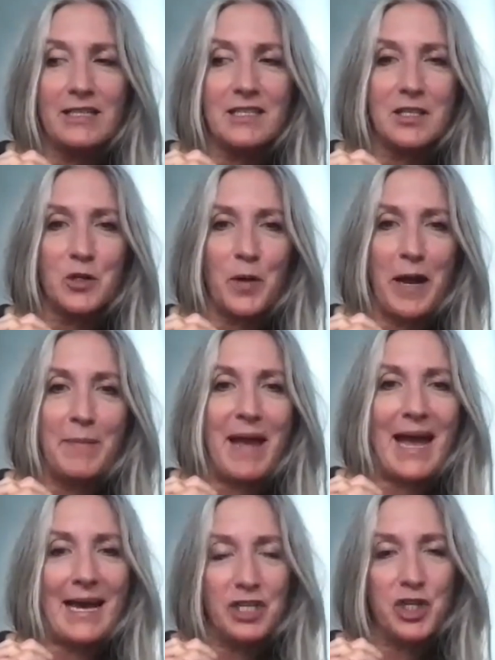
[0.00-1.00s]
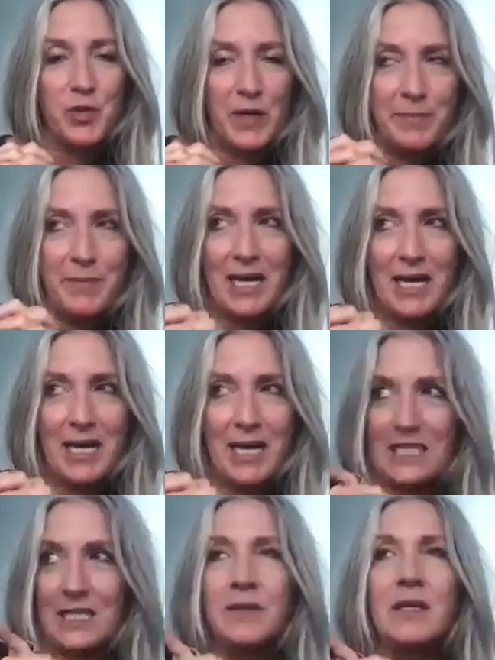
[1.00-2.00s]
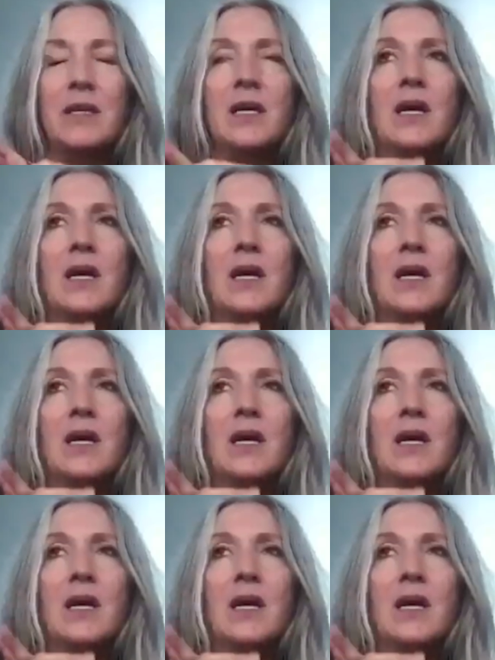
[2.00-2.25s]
Instagram at SriMati.